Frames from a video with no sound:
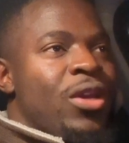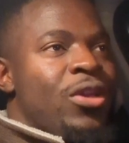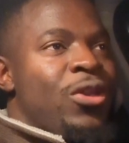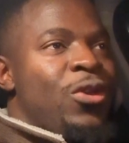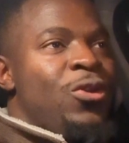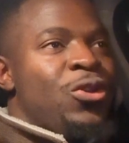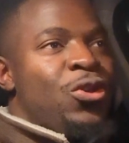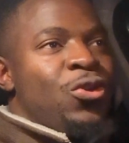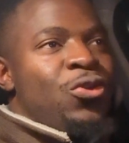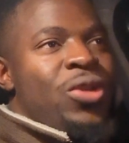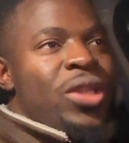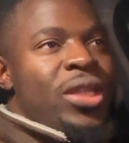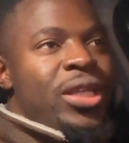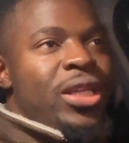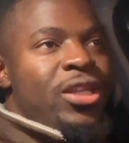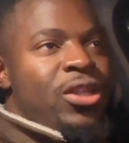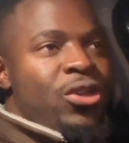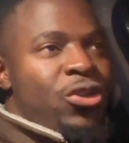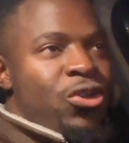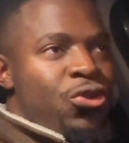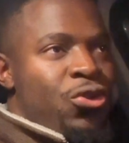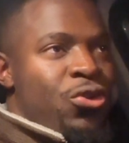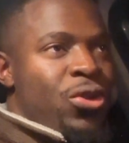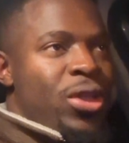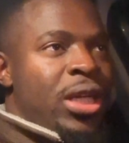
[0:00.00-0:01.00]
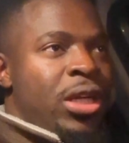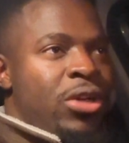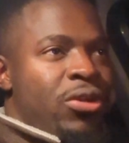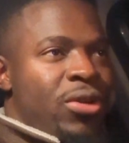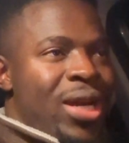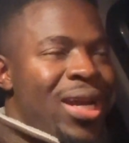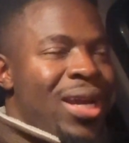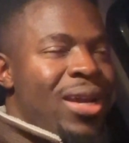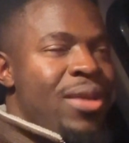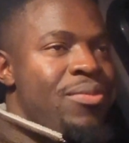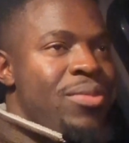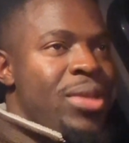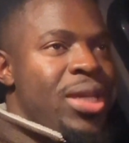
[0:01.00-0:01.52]
Those are really the truly
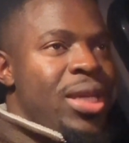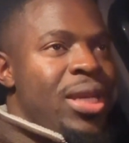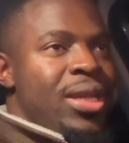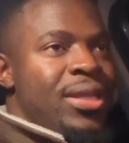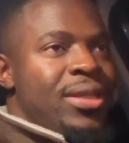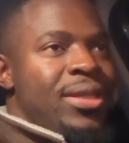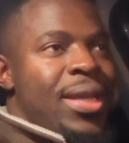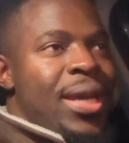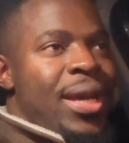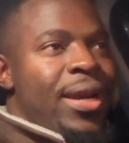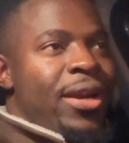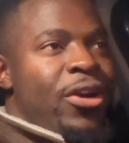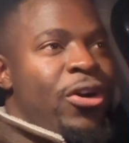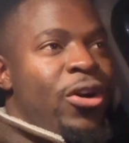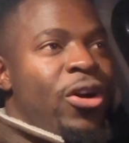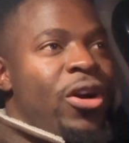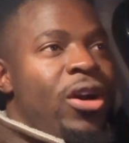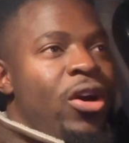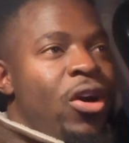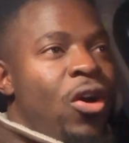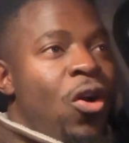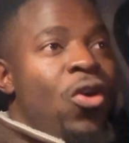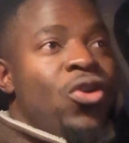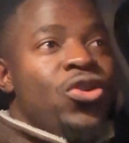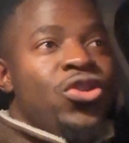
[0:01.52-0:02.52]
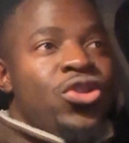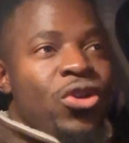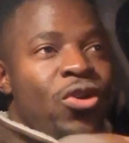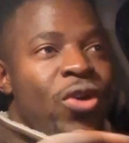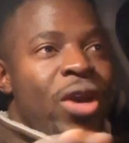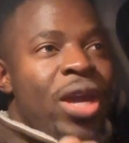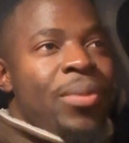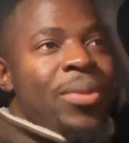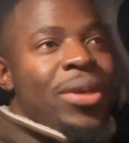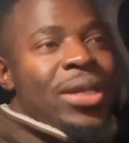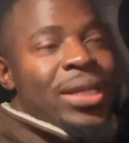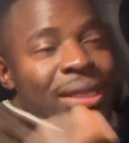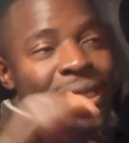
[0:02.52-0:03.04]
great comedians that are also
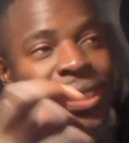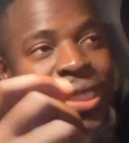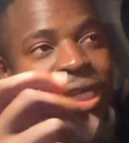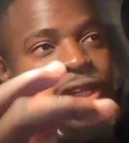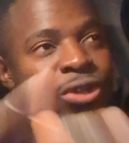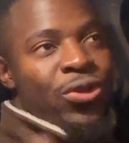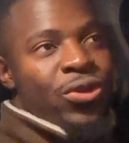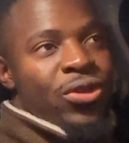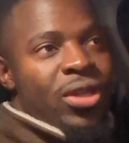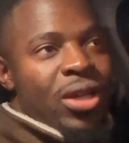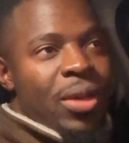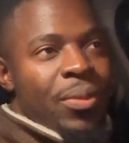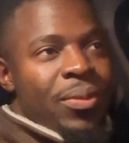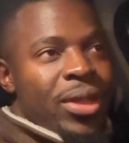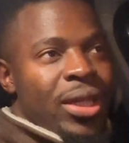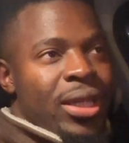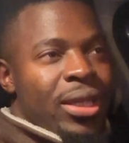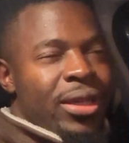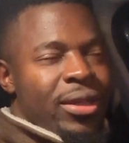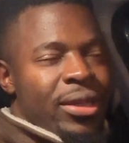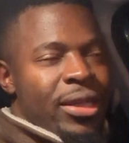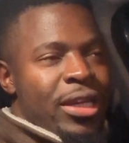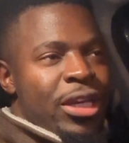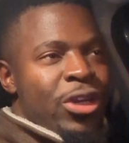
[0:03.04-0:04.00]
able to teach you something.